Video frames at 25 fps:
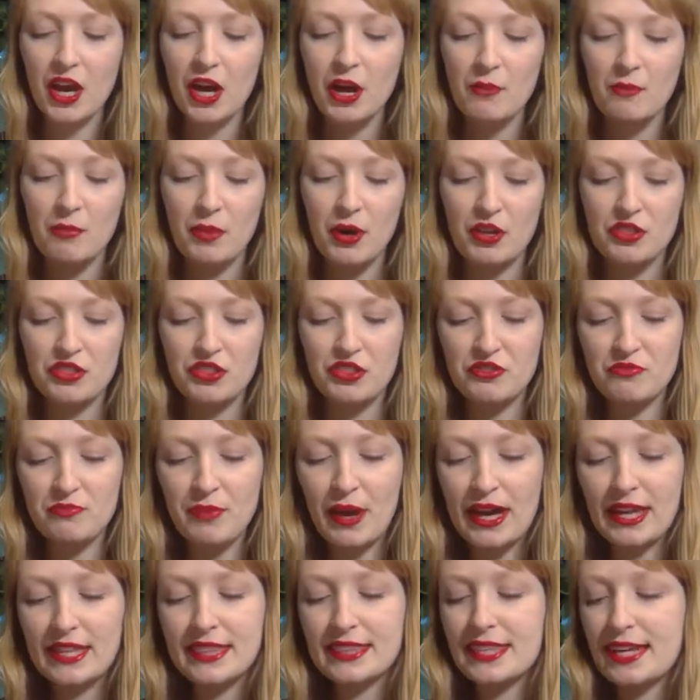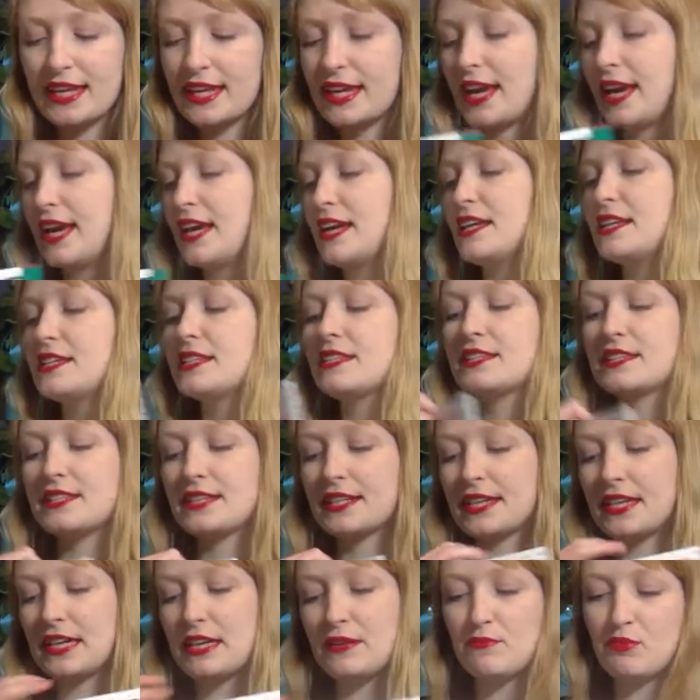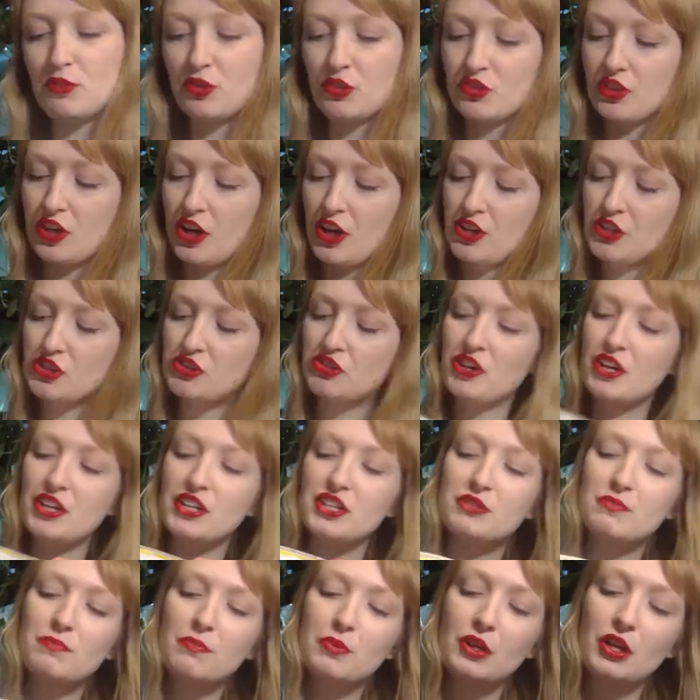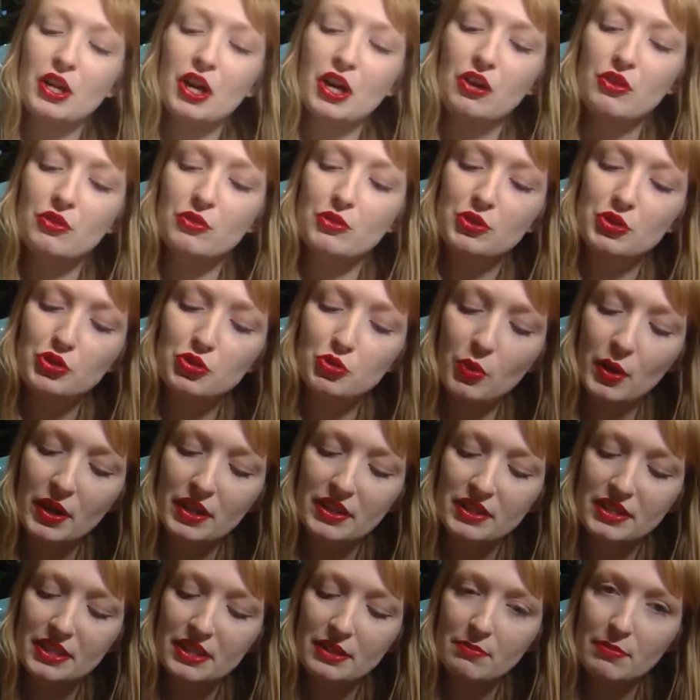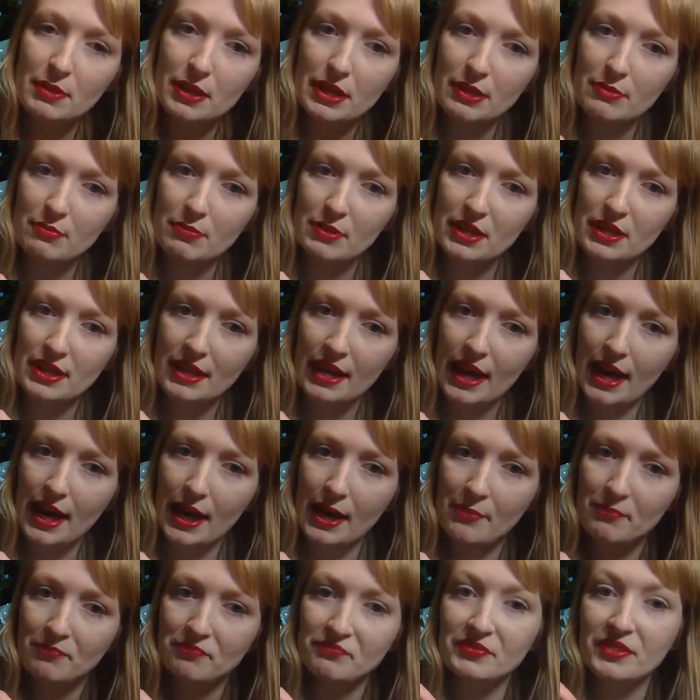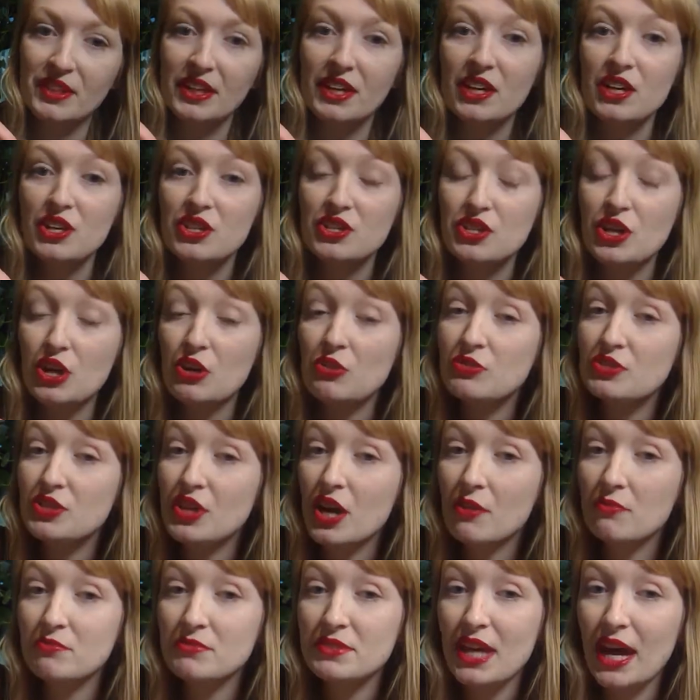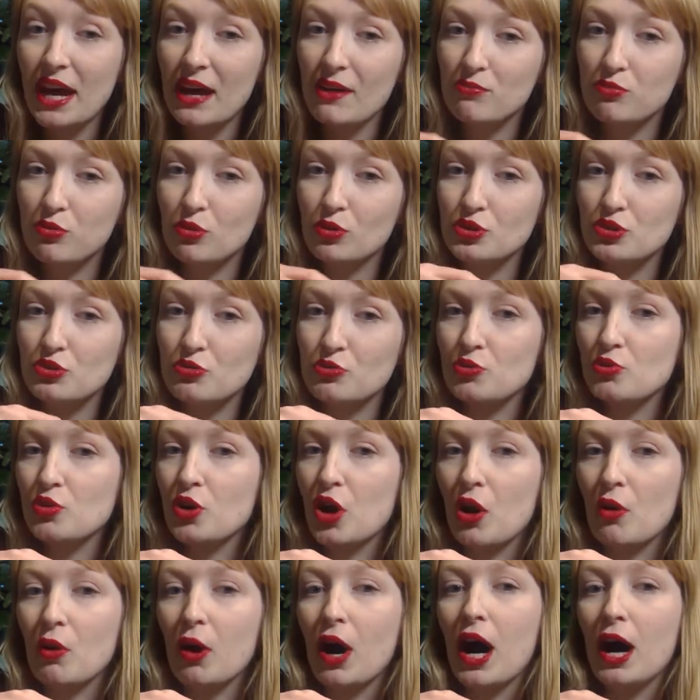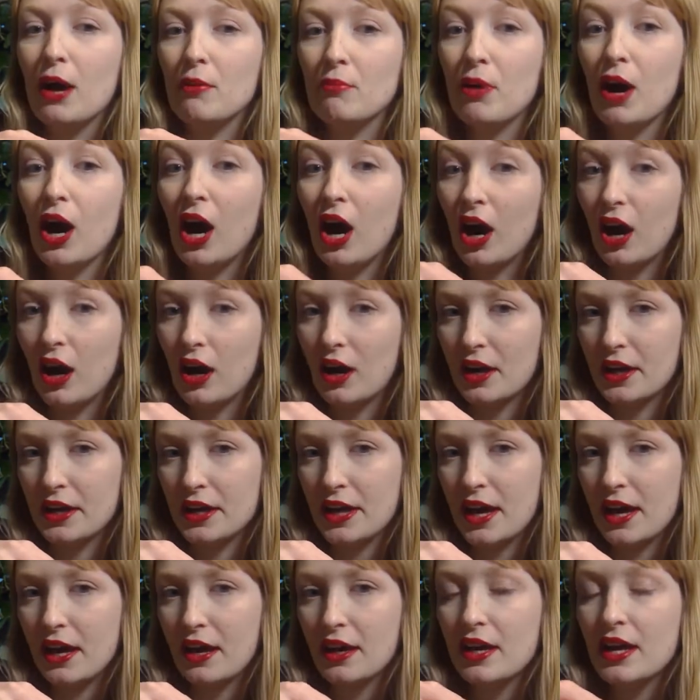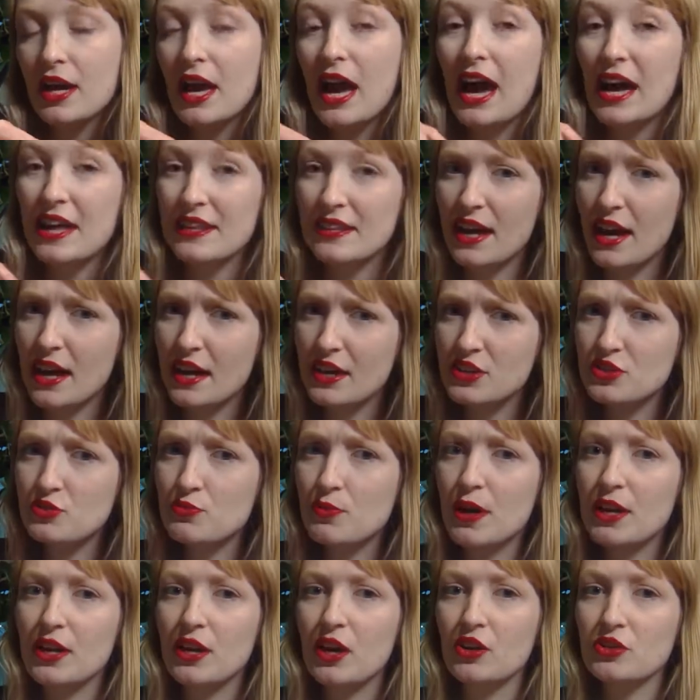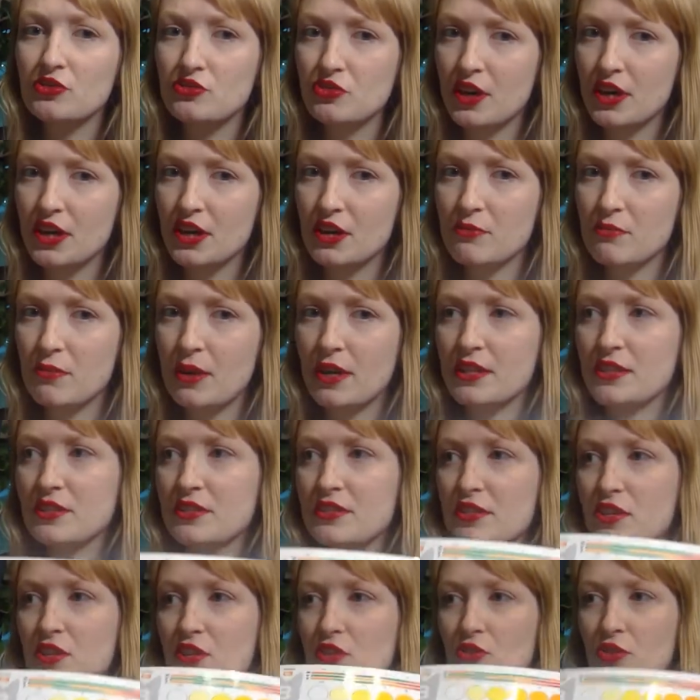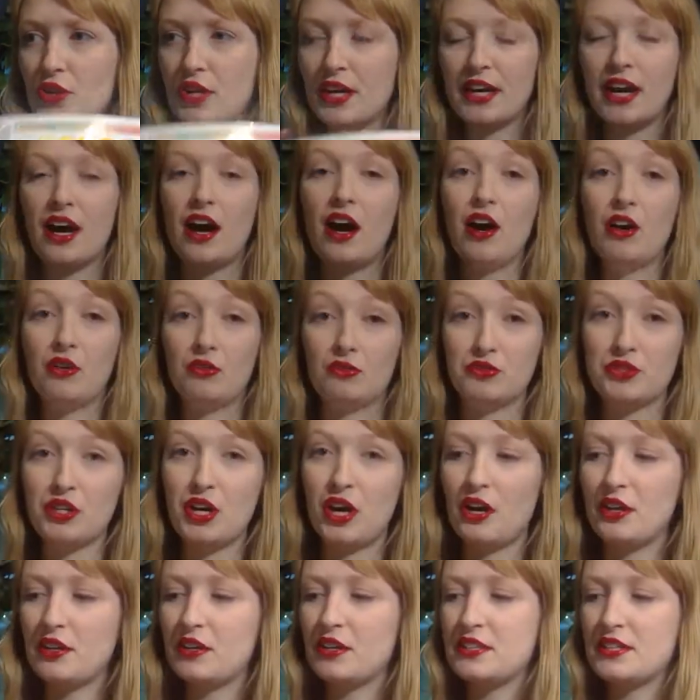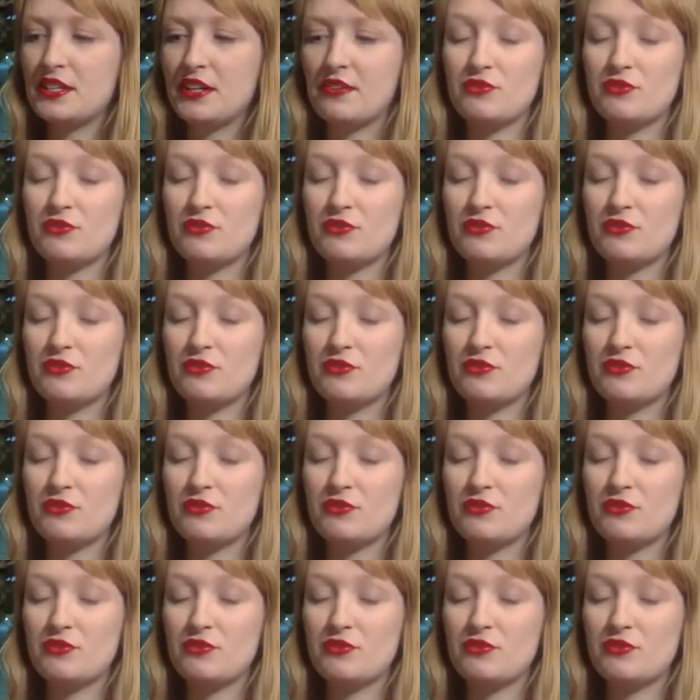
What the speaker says: But the main thing is to keep your nitrates below 20 ppm. So some tap water will go up higher, And that is when I'd recommend looking at alternatives,